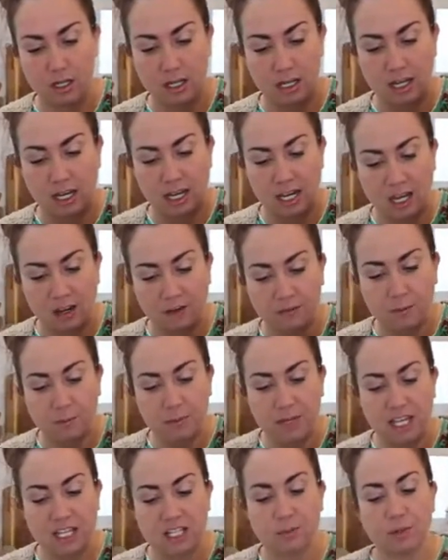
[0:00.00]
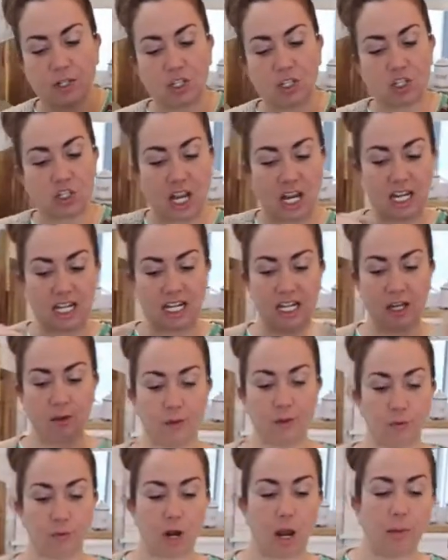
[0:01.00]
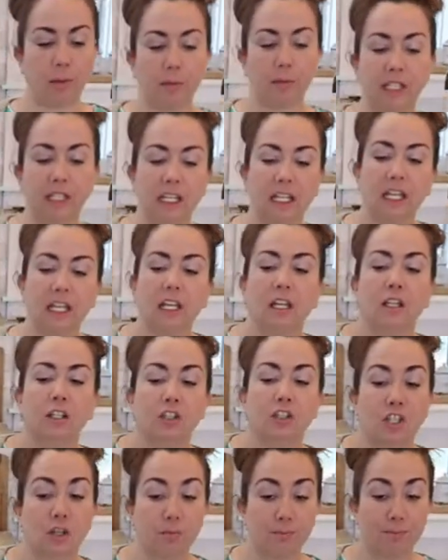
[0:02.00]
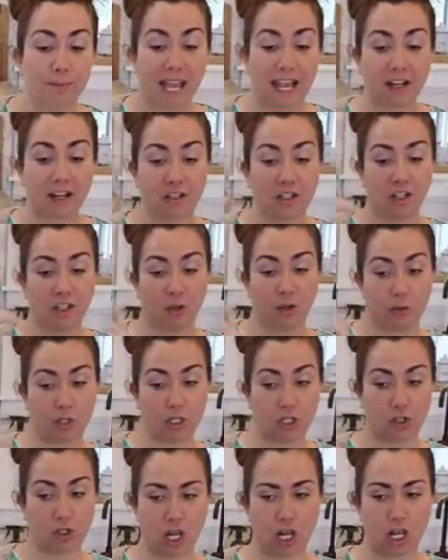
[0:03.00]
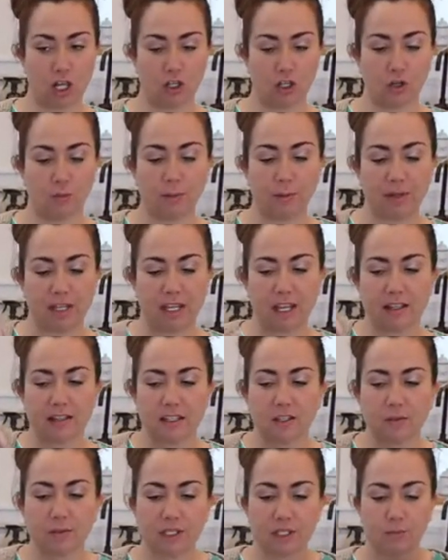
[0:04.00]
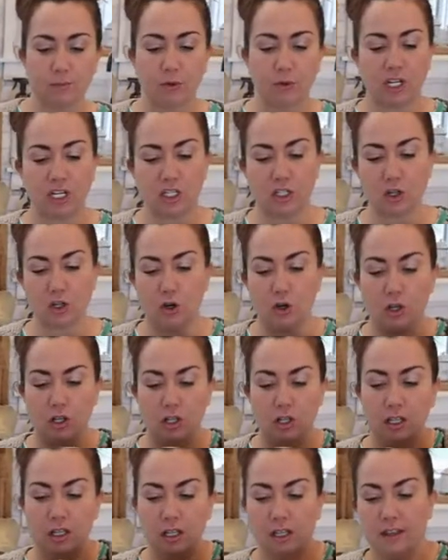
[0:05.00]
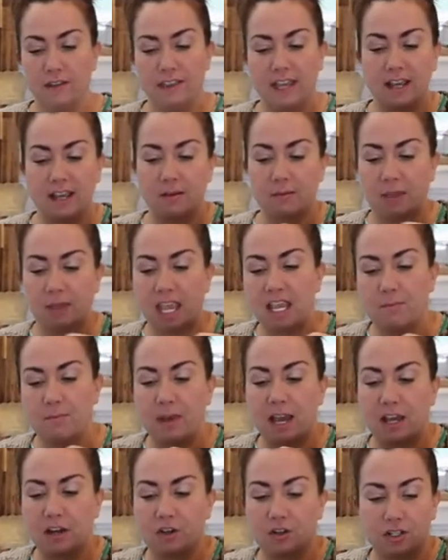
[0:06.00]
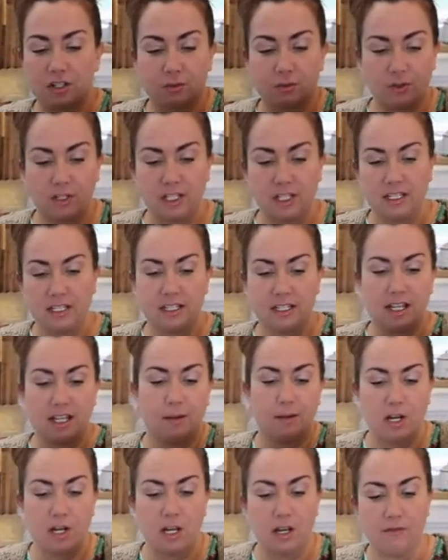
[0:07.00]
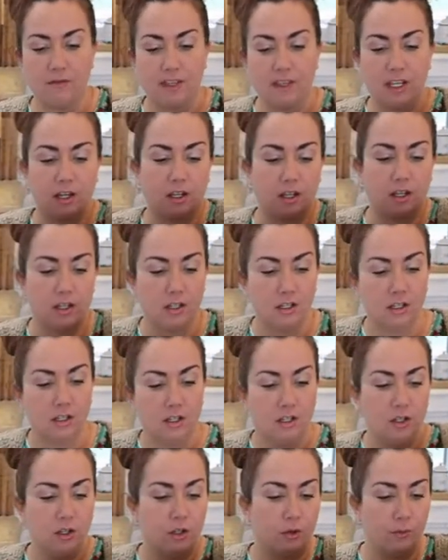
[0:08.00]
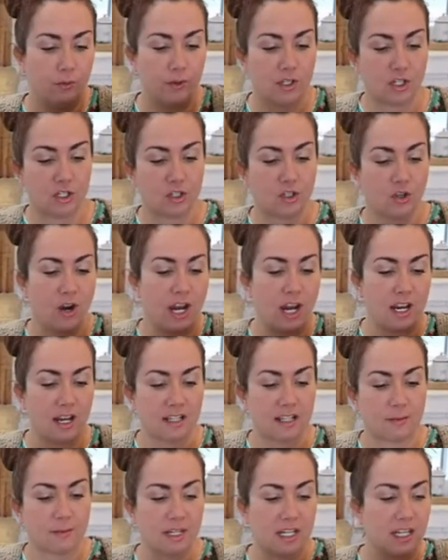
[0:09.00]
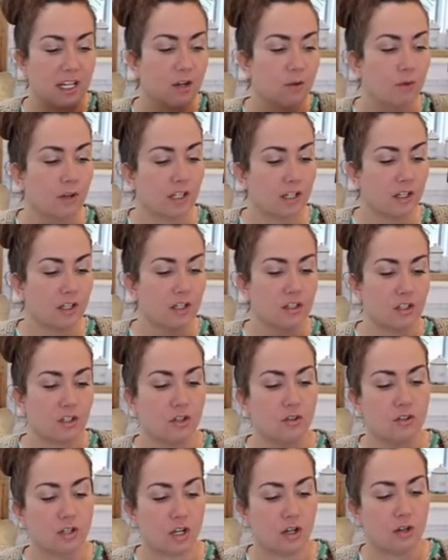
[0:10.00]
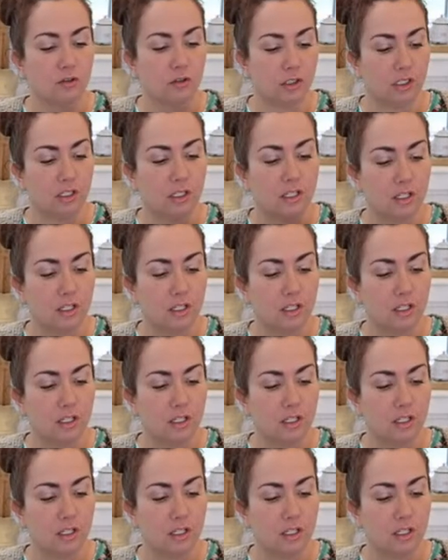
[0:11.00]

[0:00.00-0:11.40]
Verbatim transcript: If the piece was shiny, it would probably chip back to the original color, but because this was pretty dull, that cake batter just really isn't coming off of there which is great because I'm going to get a really good two-tone look.